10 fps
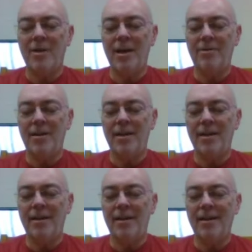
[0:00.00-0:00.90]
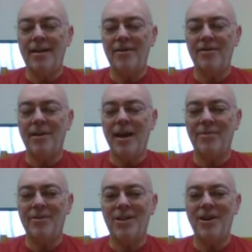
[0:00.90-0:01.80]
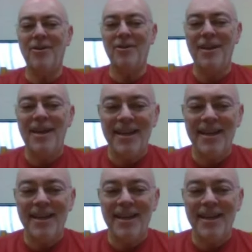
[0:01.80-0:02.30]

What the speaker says: maybe another episode to